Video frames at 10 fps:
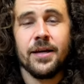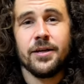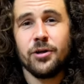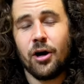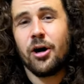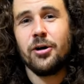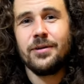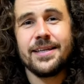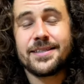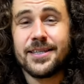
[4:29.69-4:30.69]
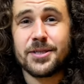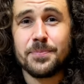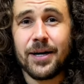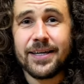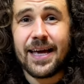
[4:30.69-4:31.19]
Not only is this
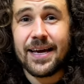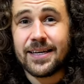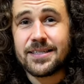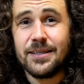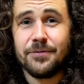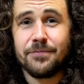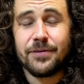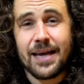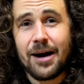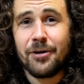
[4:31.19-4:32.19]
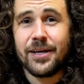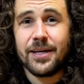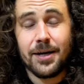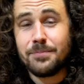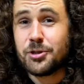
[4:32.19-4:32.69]
bike excellent for carrying
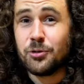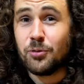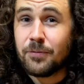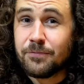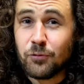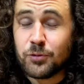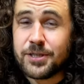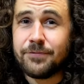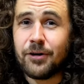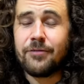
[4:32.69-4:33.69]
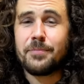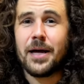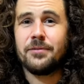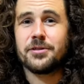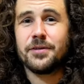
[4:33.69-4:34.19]
up to 45
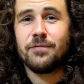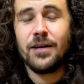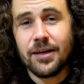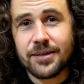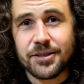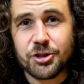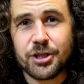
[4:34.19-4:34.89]
pounds of luggage,